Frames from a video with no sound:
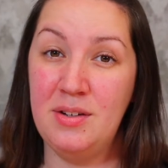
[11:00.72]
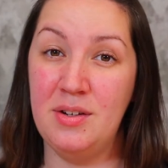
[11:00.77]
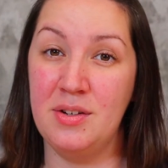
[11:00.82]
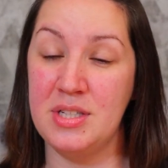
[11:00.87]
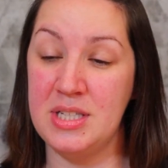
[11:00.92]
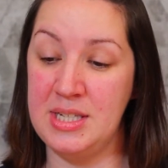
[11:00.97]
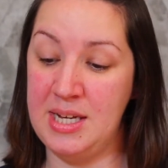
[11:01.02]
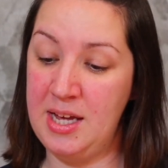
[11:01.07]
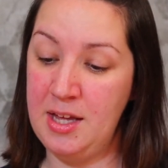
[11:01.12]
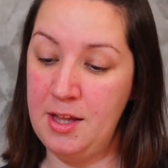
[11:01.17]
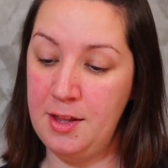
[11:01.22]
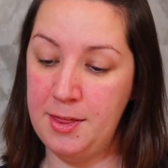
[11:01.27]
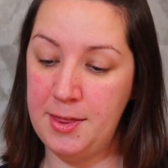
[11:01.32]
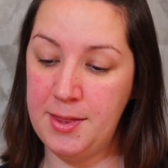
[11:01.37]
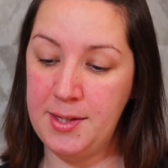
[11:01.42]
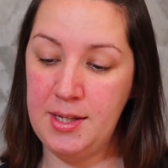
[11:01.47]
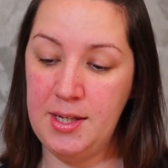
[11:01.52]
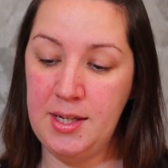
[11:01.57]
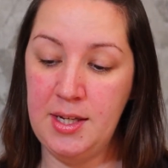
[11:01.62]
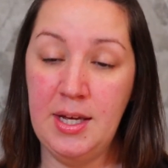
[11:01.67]
looks
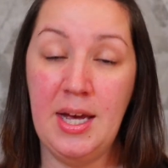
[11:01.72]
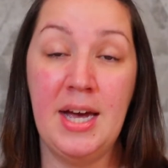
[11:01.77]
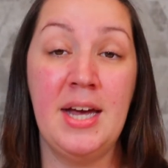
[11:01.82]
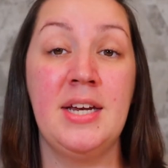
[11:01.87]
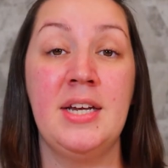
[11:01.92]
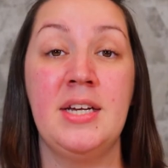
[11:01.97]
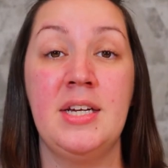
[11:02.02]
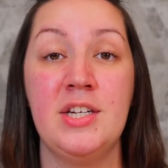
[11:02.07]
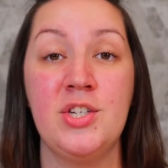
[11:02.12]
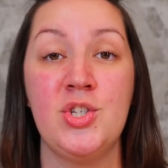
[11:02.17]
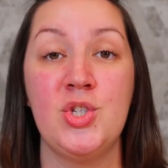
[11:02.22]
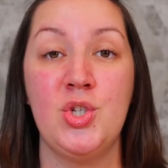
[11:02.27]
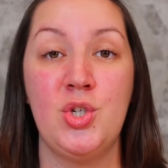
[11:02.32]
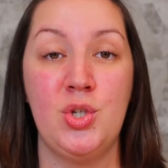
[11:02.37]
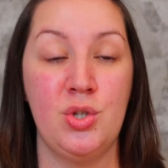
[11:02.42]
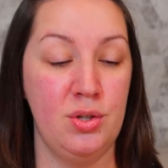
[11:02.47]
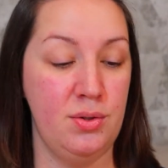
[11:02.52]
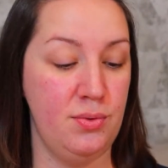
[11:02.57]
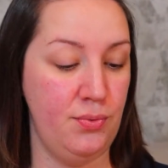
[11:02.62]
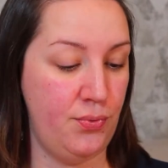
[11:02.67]
healthy, and it is
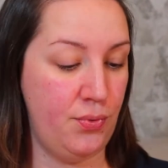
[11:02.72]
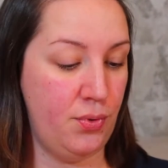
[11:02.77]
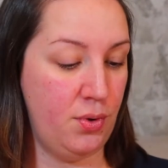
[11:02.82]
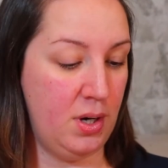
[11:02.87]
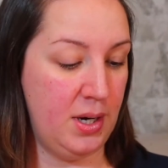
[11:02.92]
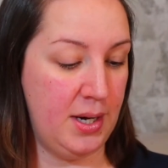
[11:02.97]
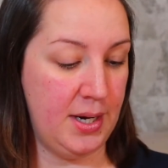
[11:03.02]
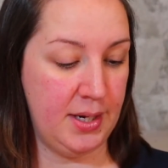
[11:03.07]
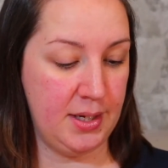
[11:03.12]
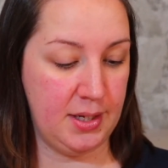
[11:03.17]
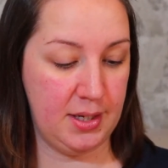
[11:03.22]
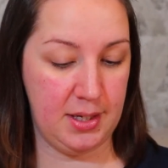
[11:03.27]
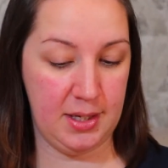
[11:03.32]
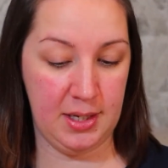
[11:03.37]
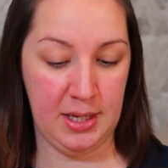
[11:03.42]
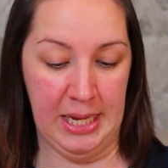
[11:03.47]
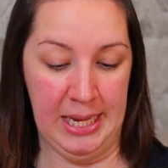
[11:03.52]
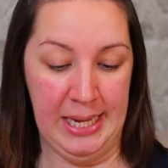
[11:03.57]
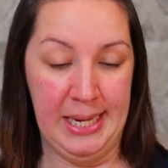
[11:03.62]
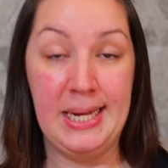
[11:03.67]
good for like
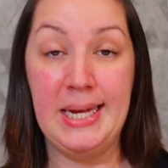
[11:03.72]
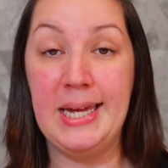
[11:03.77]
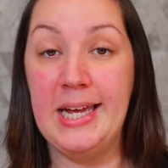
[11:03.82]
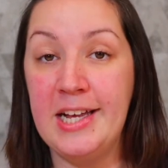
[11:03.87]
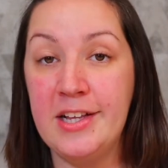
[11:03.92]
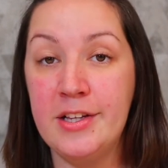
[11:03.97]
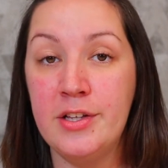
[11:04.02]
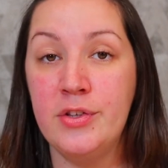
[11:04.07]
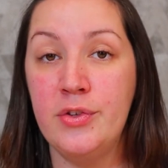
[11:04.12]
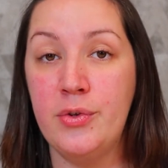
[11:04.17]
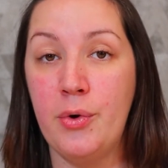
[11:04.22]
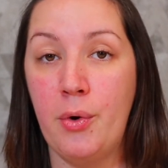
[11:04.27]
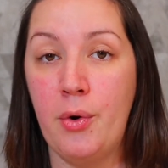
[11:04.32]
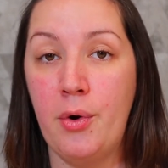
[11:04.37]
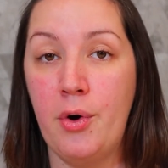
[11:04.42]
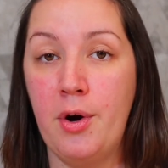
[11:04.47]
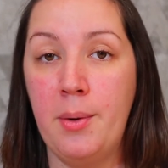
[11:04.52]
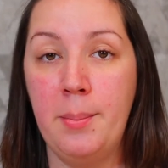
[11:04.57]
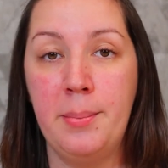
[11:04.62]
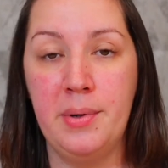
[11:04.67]

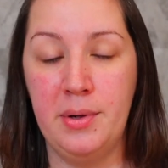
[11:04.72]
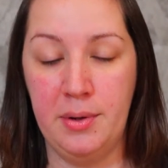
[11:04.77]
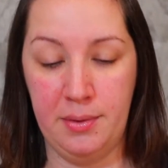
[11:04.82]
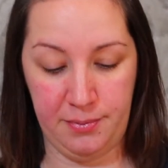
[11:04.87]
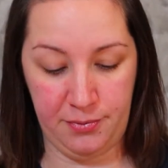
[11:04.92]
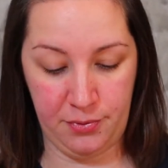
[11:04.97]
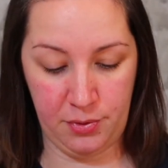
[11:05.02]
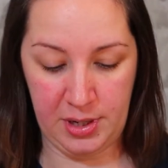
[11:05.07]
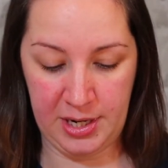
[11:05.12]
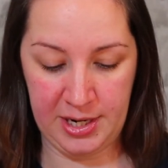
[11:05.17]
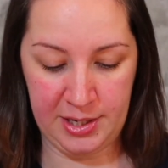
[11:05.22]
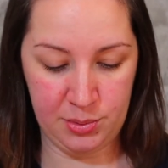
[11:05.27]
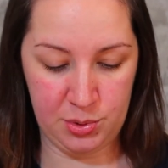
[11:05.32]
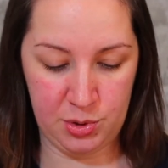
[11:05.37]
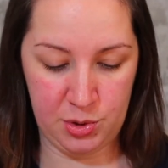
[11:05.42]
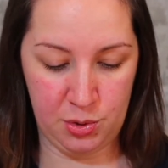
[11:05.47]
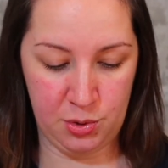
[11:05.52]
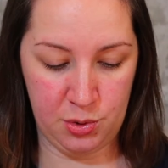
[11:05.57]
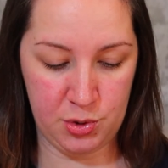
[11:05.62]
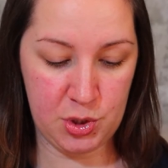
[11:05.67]
indoor, but for
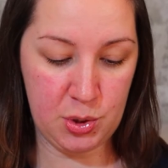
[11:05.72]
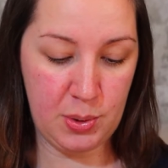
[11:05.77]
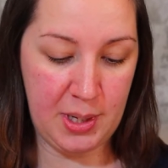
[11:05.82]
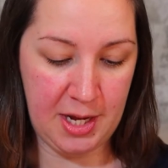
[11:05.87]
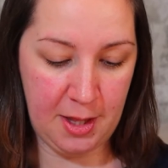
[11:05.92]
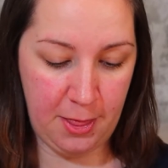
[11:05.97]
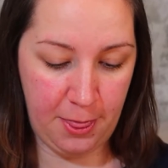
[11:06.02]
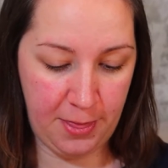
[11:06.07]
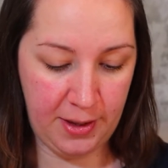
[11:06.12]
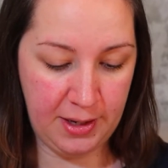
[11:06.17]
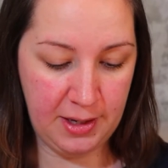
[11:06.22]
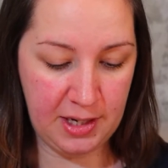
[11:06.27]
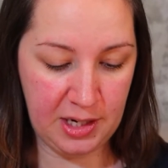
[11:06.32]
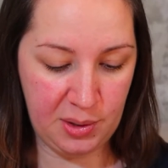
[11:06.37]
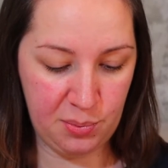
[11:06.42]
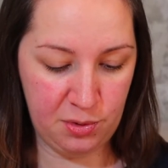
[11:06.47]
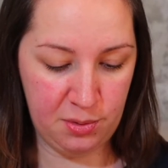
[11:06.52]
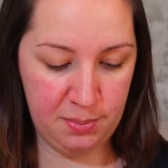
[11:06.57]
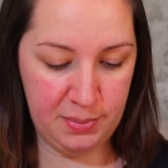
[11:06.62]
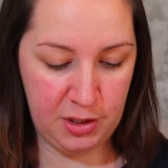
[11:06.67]
outdoor. So I think I
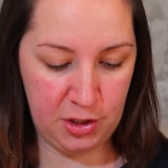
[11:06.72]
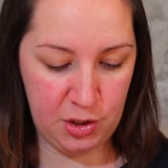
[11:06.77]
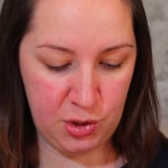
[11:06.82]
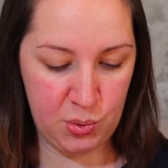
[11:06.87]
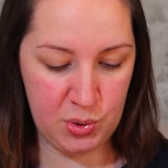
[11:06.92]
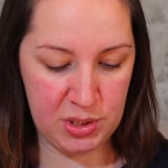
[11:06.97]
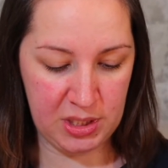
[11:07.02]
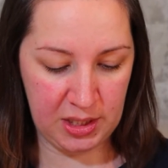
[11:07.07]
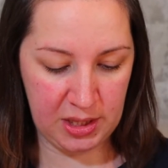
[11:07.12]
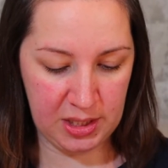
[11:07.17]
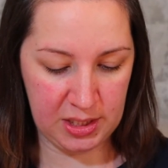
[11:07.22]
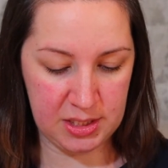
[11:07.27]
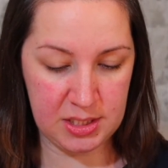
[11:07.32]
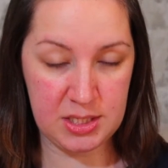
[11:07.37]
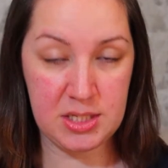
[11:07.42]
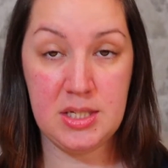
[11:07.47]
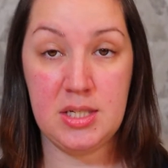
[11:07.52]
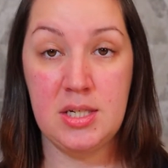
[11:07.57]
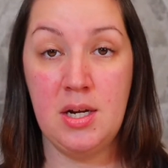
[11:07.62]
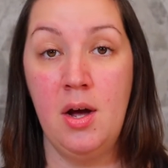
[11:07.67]
will be using
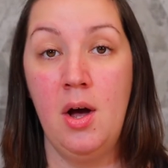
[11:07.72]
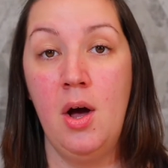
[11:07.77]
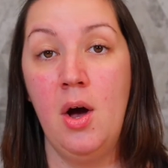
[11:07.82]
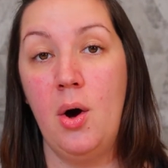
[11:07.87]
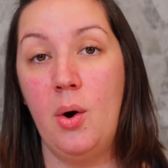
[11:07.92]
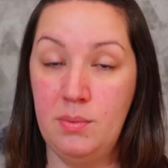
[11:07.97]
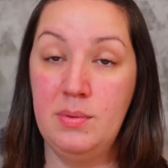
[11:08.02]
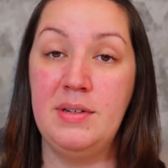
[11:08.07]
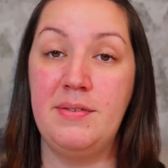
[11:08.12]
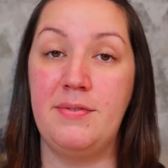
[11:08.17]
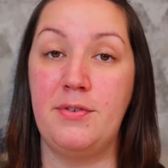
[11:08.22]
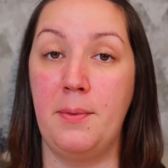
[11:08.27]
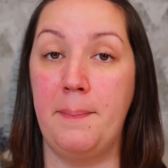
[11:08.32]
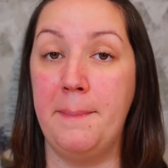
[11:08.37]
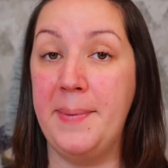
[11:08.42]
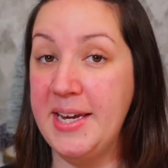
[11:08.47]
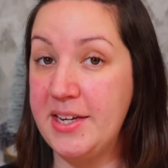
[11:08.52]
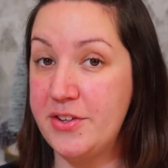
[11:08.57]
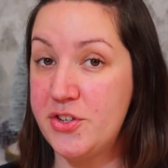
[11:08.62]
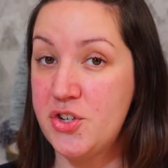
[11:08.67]
this only for
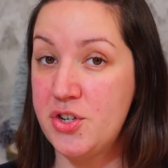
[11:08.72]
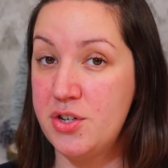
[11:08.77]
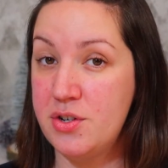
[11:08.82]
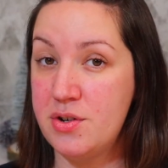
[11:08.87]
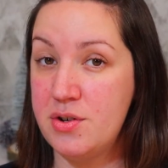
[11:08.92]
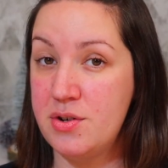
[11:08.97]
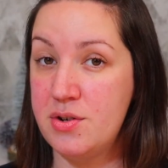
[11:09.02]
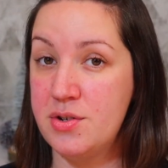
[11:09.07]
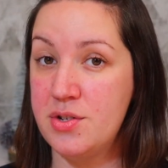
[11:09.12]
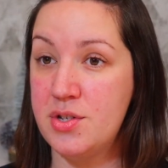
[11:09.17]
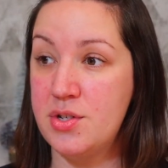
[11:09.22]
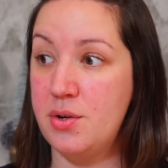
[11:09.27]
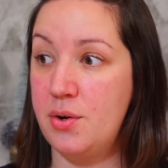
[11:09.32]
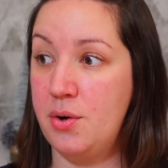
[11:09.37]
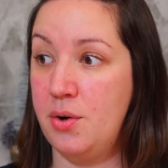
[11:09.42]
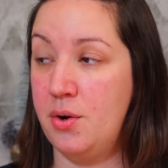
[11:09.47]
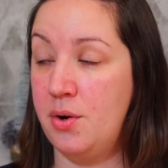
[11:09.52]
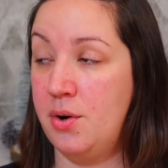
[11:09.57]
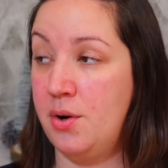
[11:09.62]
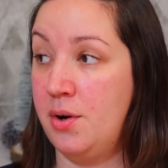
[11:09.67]
pictures
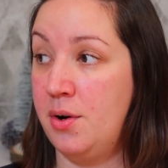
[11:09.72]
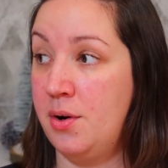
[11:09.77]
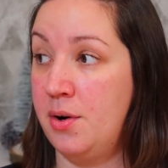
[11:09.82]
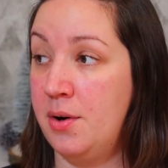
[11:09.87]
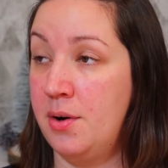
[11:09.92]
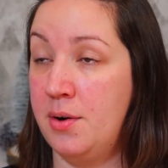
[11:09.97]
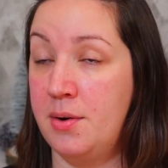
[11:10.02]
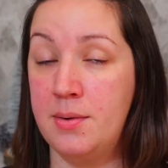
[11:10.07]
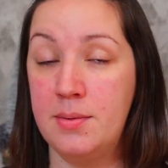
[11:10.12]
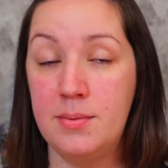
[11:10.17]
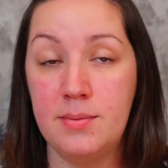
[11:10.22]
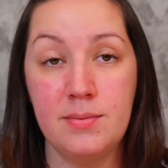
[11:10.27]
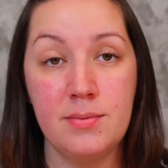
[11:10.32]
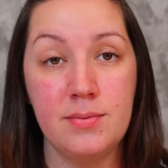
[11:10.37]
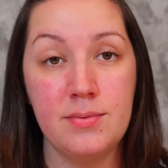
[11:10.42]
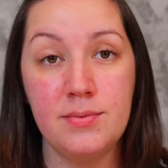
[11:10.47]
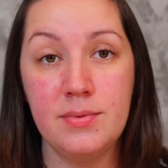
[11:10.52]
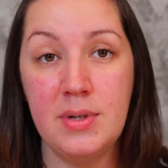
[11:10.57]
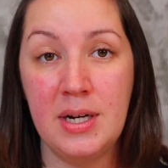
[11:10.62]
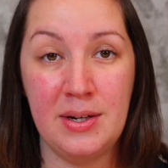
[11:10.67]
or
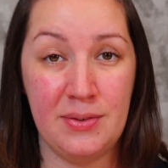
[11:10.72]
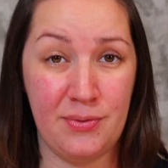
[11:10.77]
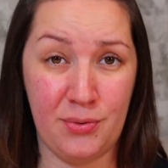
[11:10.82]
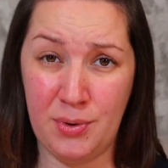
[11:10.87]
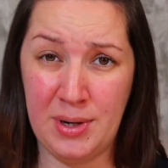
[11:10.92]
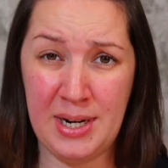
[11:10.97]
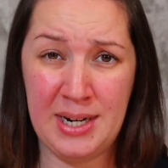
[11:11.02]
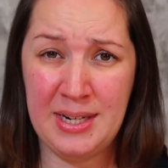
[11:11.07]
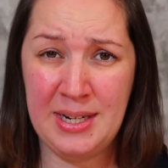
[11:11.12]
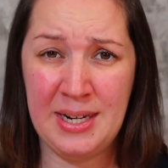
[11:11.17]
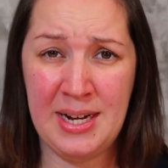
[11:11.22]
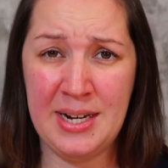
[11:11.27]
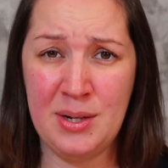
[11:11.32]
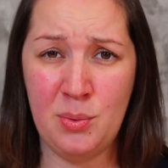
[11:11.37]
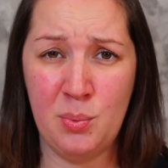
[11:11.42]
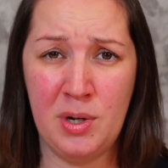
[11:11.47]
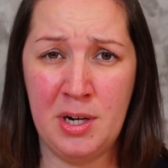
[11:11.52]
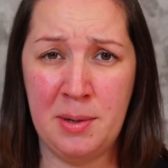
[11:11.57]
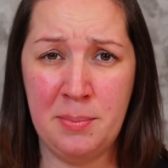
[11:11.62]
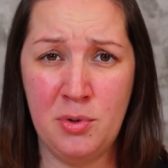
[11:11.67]
for at
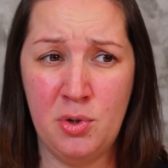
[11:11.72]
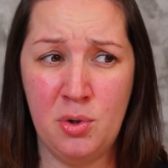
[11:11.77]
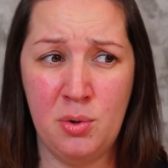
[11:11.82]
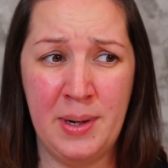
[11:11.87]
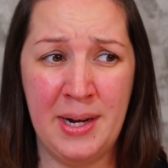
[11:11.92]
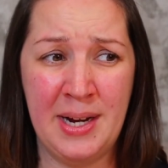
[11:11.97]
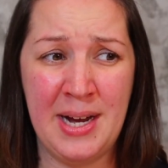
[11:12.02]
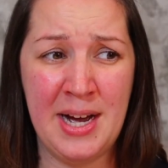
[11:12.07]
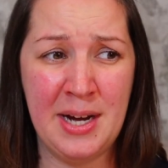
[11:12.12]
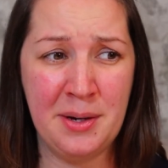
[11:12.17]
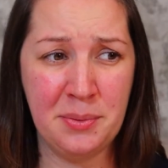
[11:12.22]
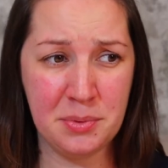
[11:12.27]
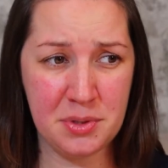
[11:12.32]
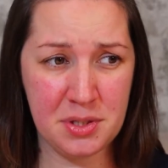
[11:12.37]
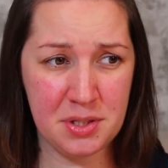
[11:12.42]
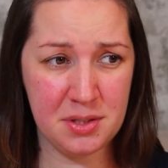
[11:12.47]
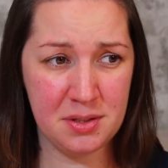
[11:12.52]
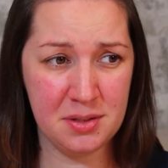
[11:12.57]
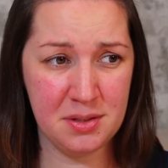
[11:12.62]
night when I'm going out.